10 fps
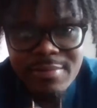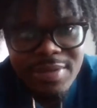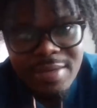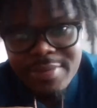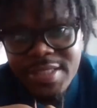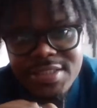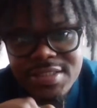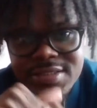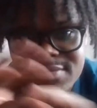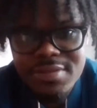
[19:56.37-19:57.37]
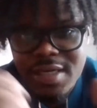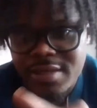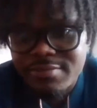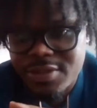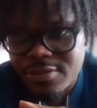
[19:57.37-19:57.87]
But, I mean, that's just kind
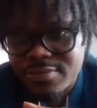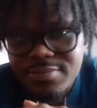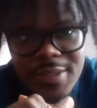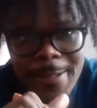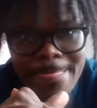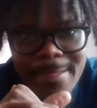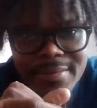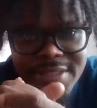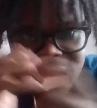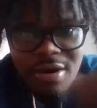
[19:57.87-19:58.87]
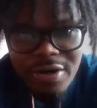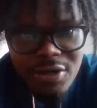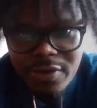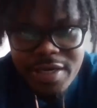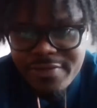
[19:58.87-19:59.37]
of, Derek Carr
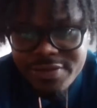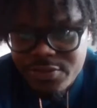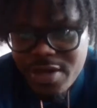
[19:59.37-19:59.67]
knowing cover two